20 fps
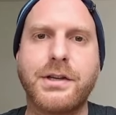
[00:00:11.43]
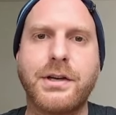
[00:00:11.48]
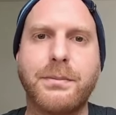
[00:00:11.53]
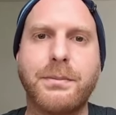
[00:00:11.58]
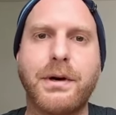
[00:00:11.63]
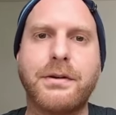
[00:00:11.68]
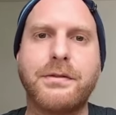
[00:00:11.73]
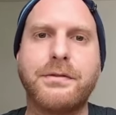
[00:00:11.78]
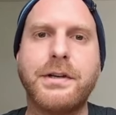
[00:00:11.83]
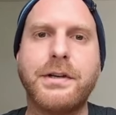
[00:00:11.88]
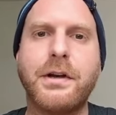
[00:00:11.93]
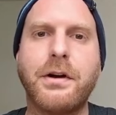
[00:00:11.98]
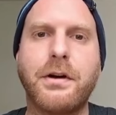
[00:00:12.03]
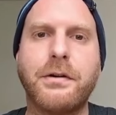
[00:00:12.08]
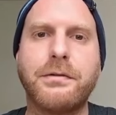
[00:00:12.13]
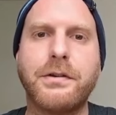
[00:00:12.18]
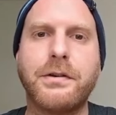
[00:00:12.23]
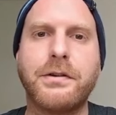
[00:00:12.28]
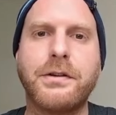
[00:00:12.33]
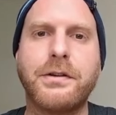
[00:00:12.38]
about video
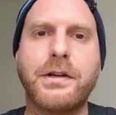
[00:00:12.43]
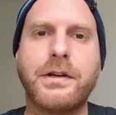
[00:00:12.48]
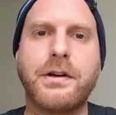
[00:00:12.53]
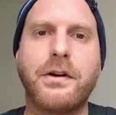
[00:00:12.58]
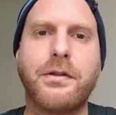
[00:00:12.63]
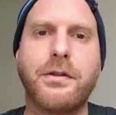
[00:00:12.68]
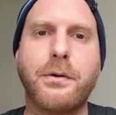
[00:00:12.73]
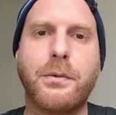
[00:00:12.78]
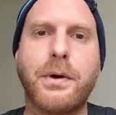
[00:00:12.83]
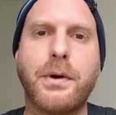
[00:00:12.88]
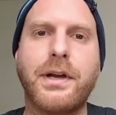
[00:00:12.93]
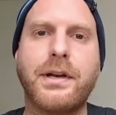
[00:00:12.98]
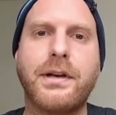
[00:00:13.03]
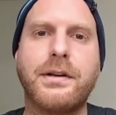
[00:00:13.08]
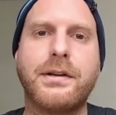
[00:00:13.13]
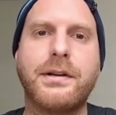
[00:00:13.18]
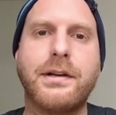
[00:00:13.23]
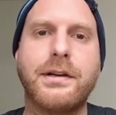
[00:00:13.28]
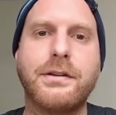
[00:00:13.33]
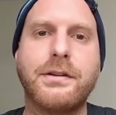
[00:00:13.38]
offloading on the
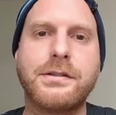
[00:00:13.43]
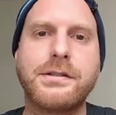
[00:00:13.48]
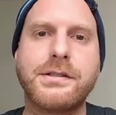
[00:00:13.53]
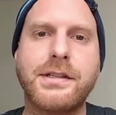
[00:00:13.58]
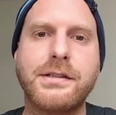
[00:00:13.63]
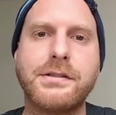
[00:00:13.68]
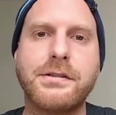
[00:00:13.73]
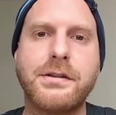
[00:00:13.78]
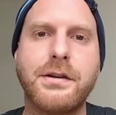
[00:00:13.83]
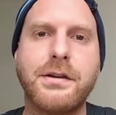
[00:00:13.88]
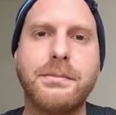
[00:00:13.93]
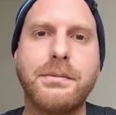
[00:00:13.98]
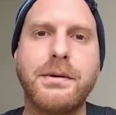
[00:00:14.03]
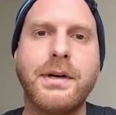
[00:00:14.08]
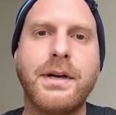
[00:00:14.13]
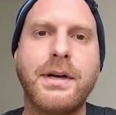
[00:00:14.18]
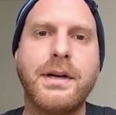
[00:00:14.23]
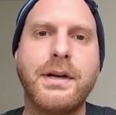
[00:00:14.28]
Wayland Linux desktop,